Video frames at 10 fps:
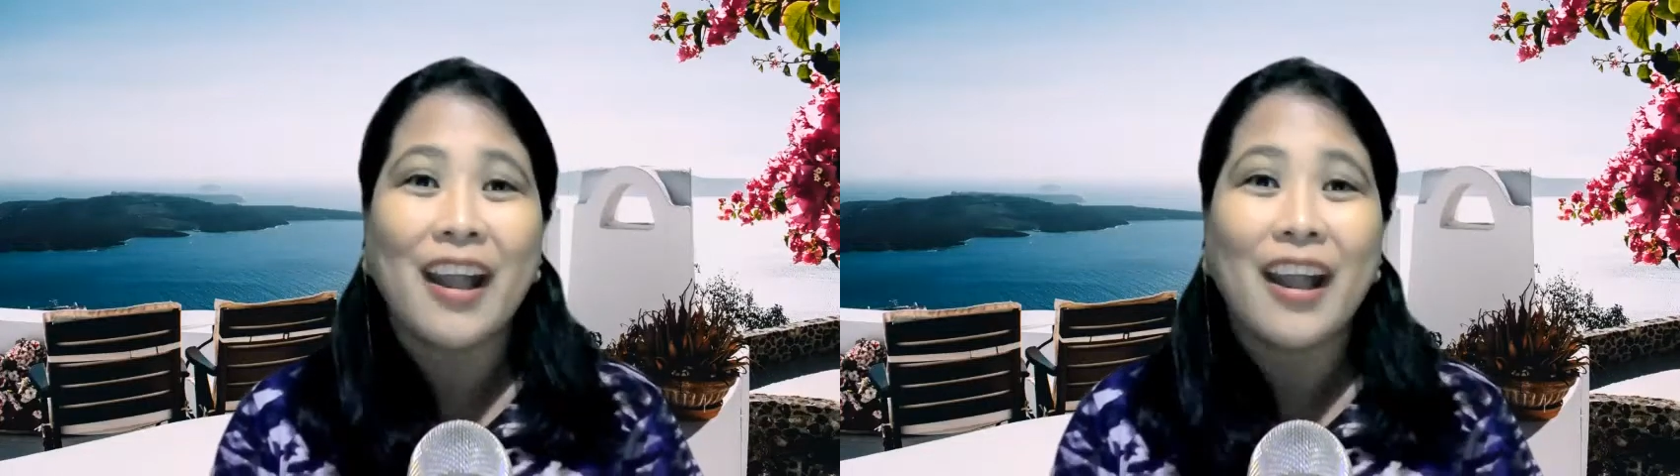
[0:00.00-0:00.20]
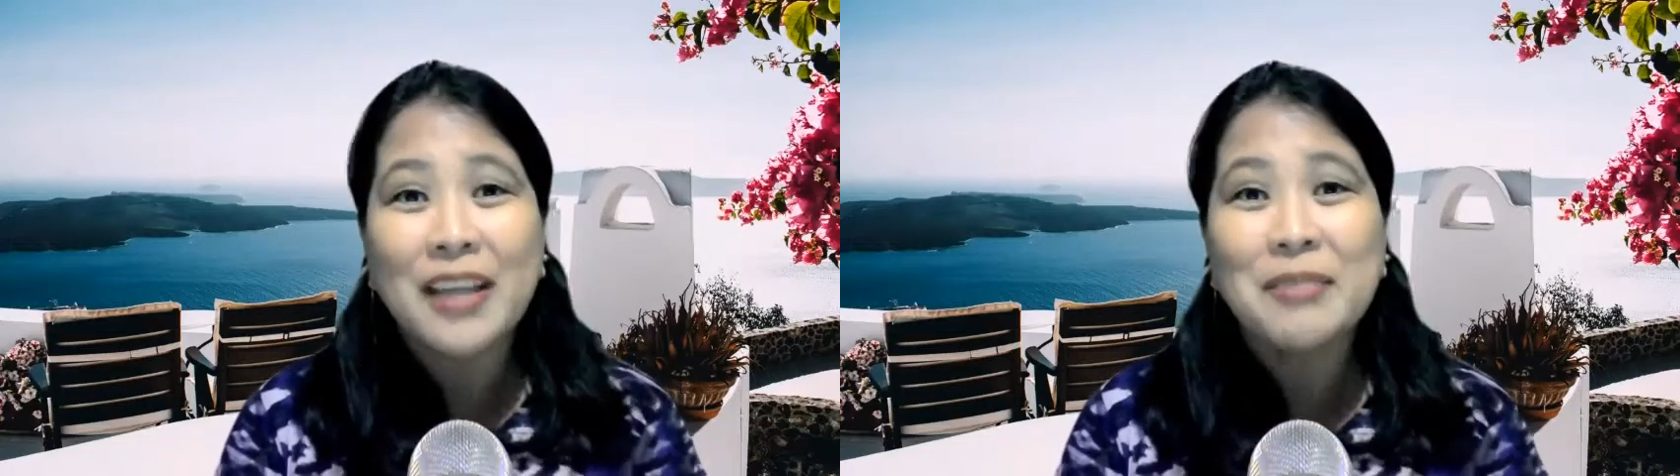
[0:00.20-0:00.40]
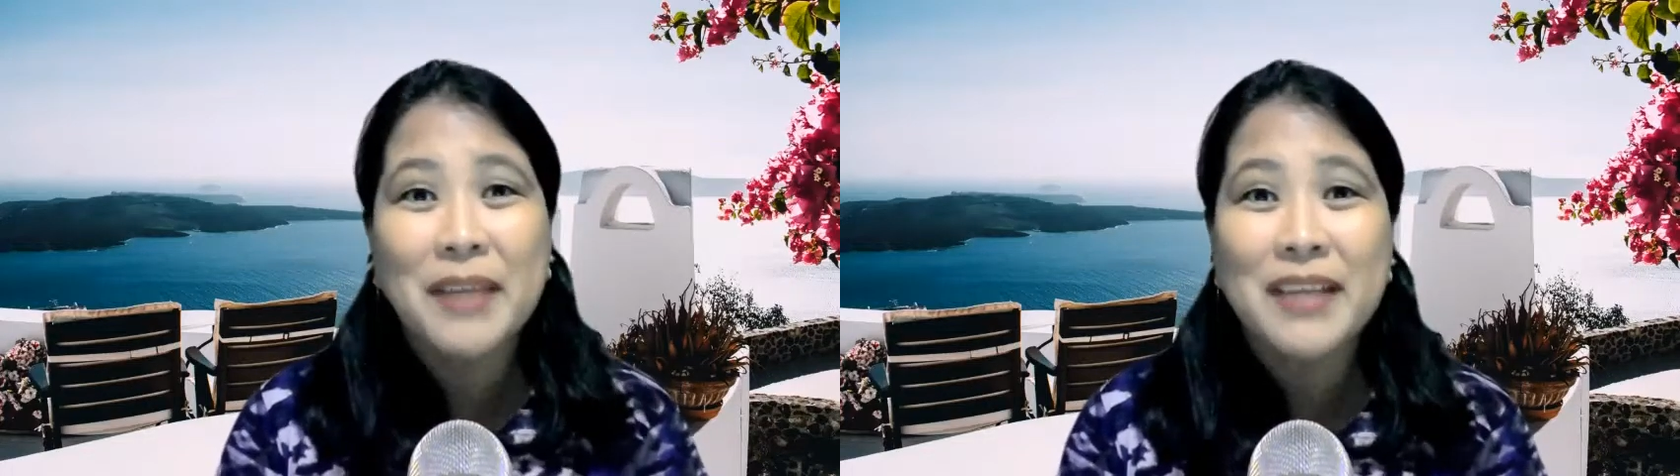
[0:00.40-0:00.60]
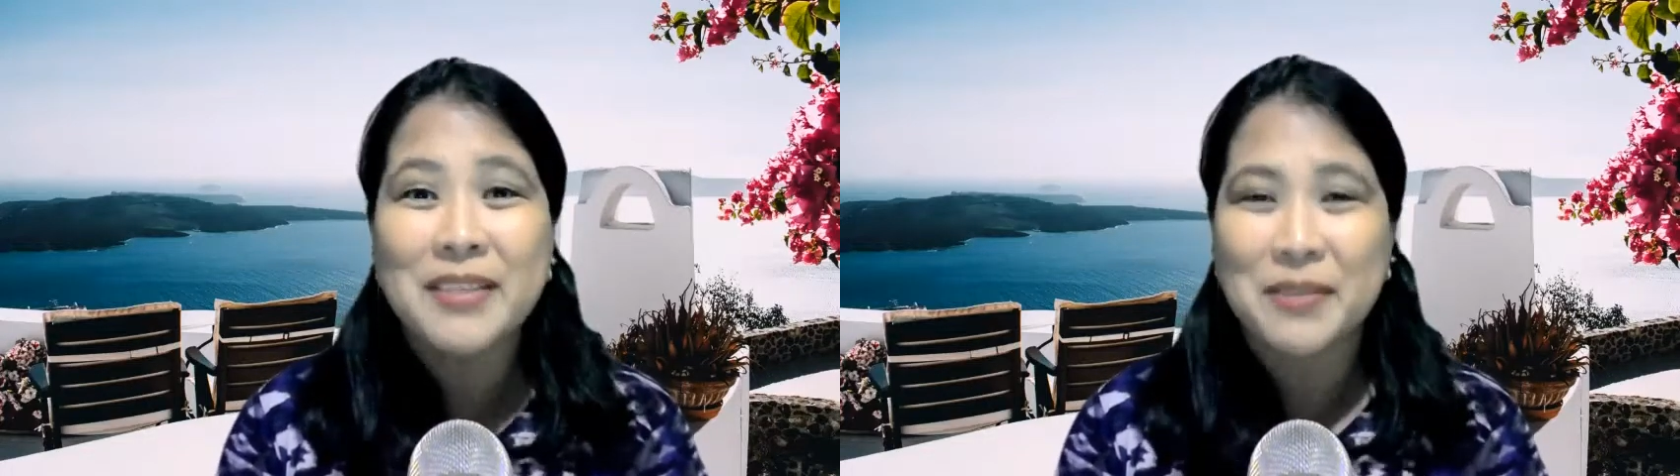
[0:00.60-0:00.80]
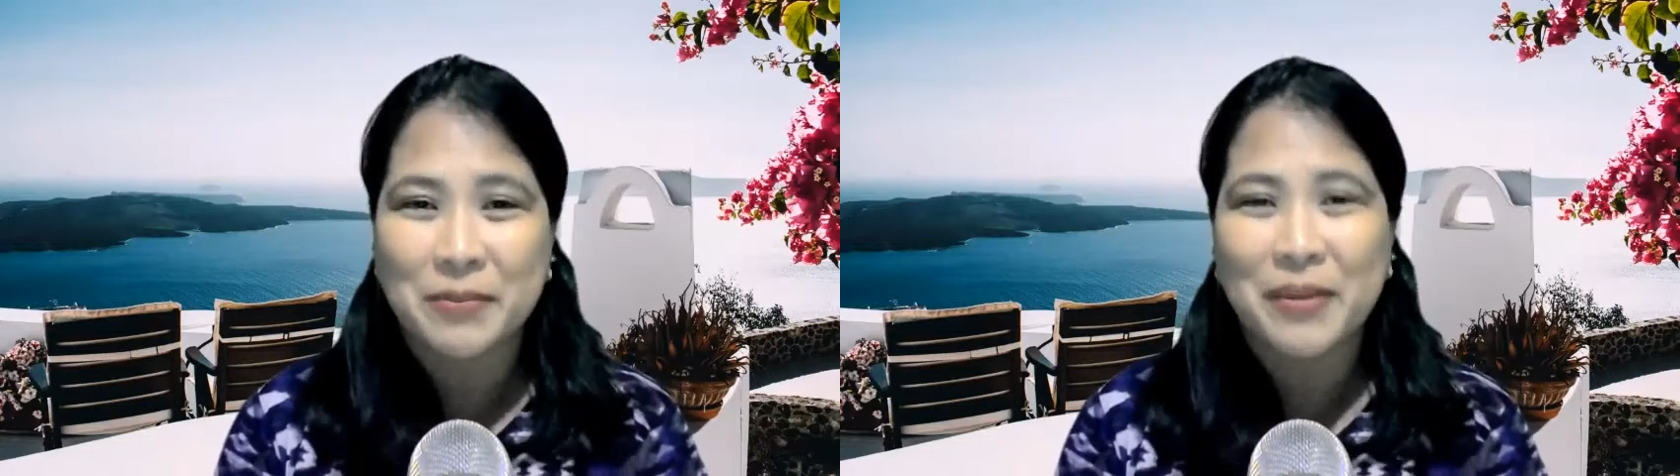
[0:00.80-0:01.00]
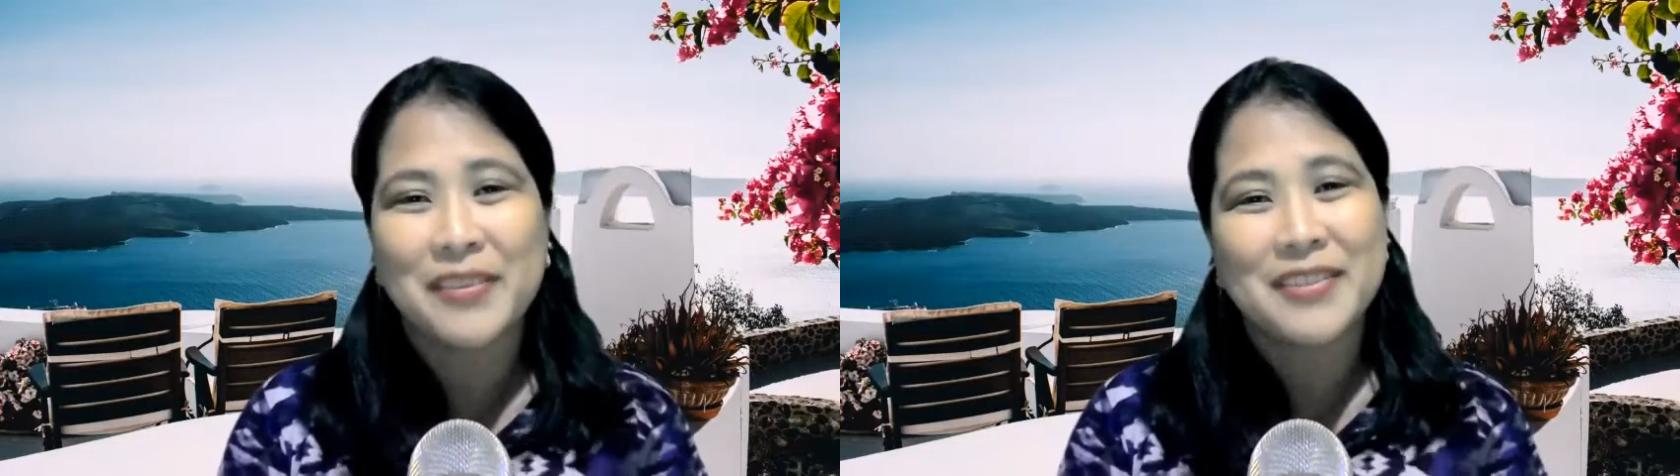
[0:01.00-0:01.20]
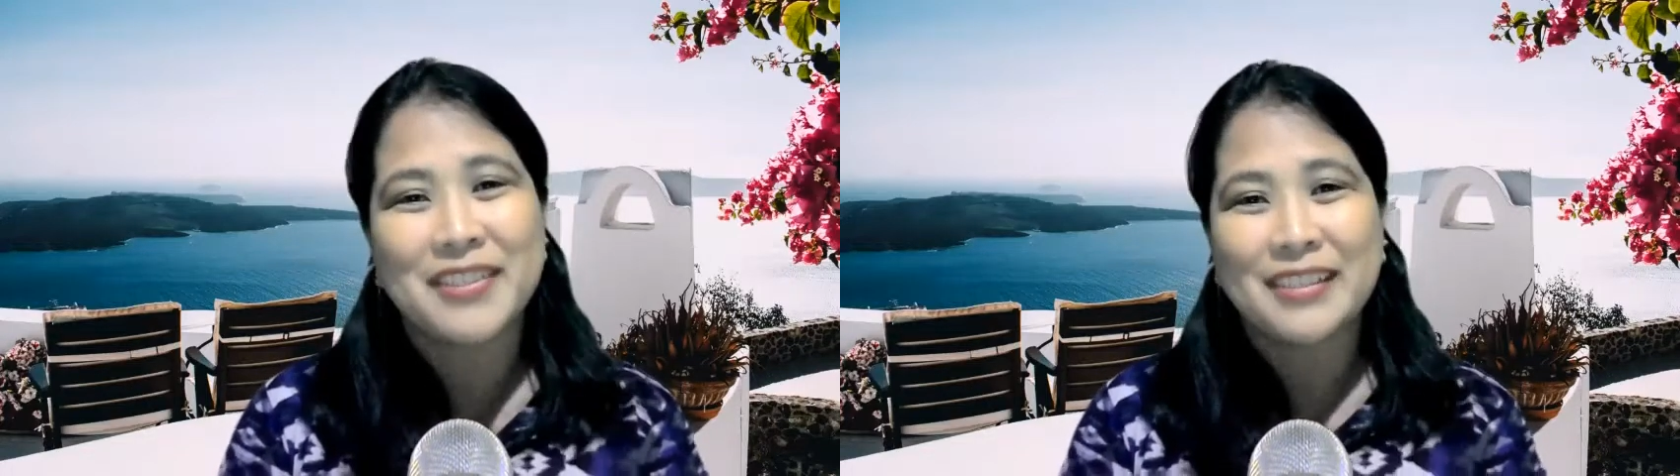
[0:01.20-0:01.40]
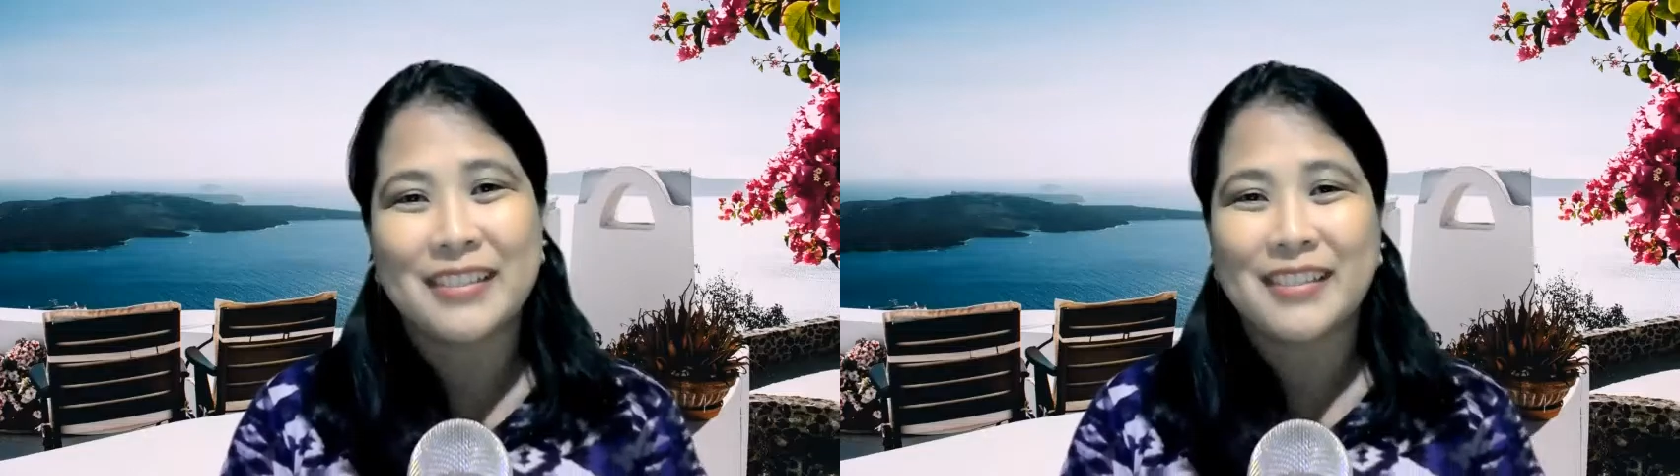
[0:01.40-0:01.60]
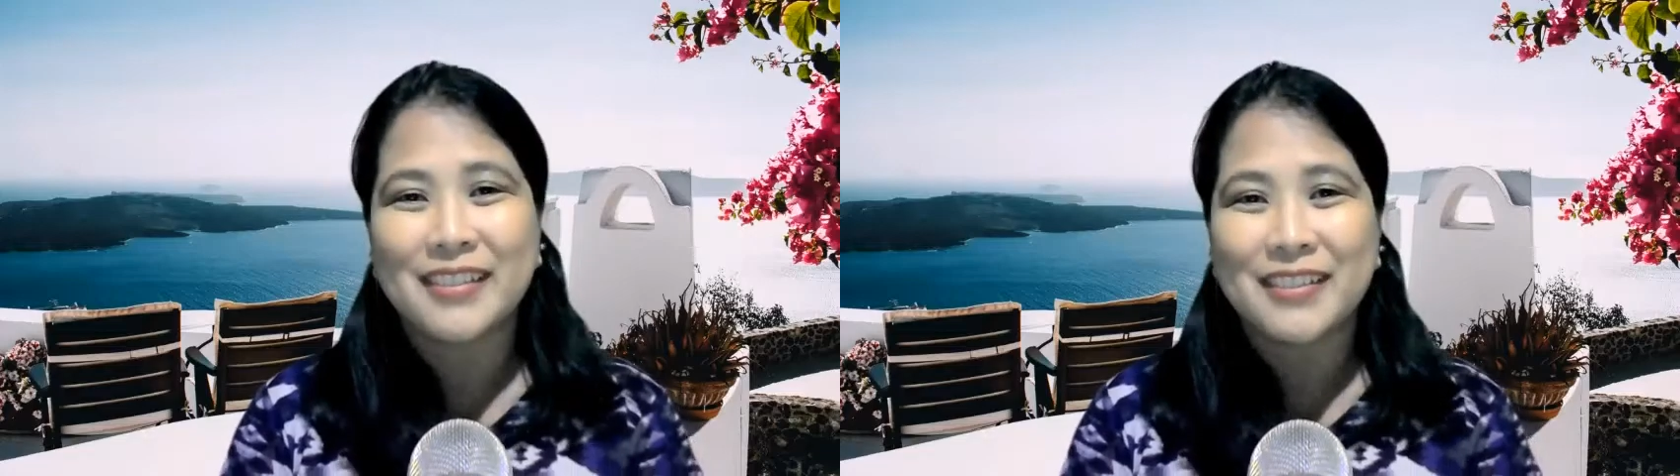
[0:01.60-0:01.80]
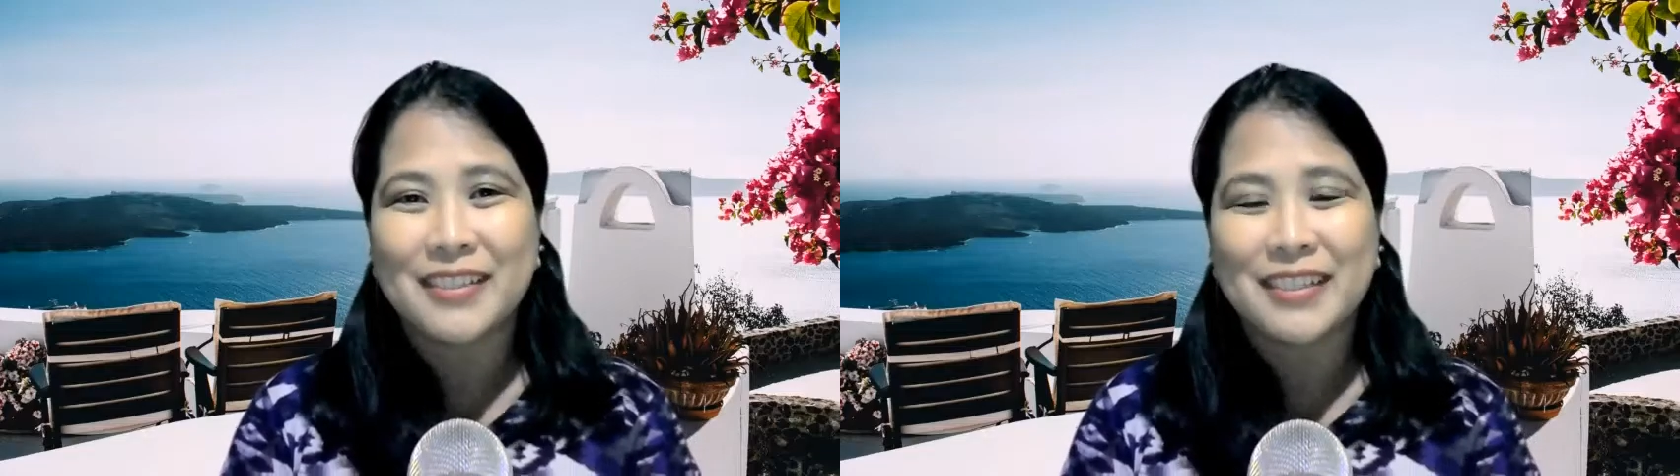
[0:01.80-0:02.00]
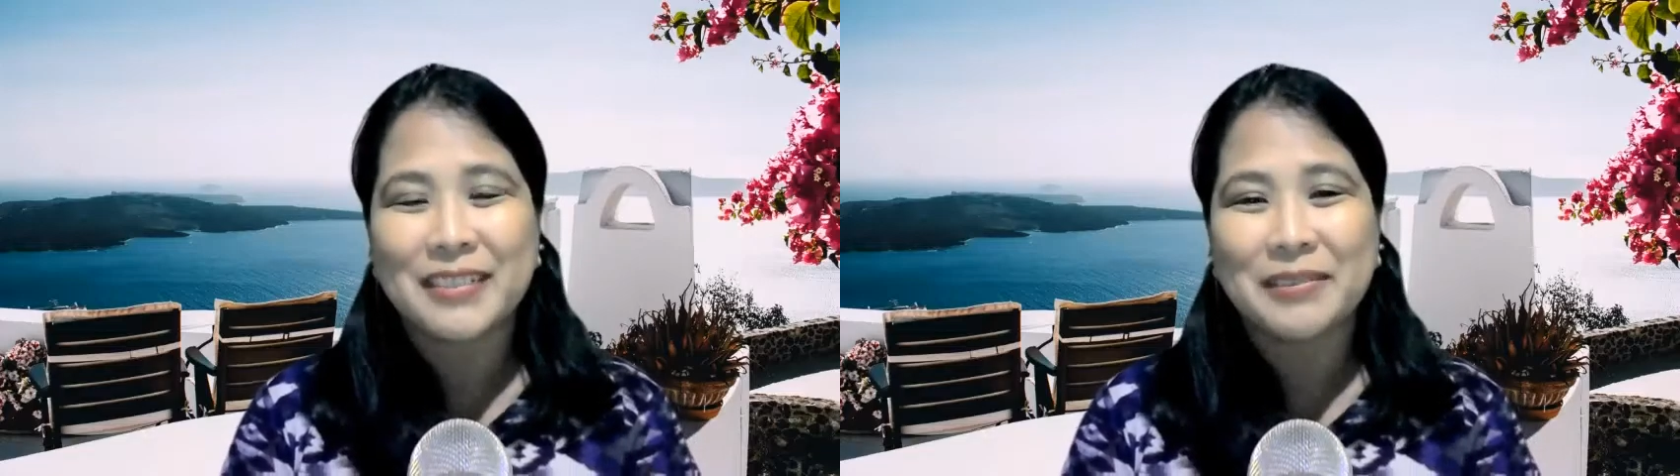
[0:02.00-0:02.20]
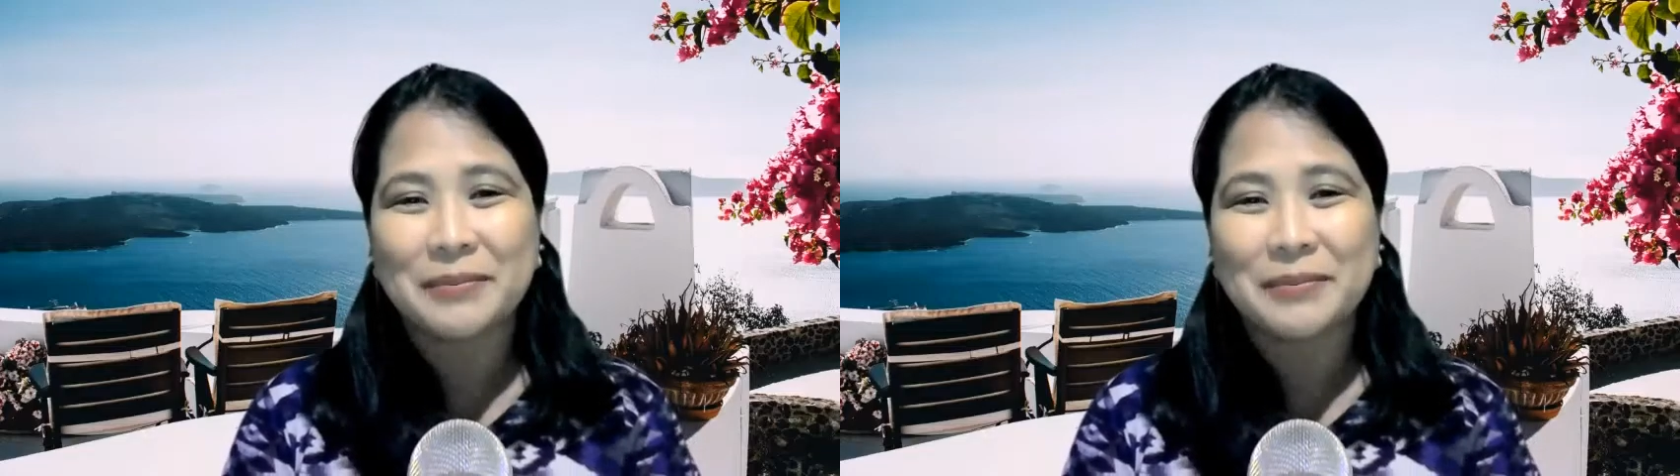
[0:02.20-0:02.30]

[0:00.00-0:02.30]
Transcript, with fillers: God bless you, brothers and sisters.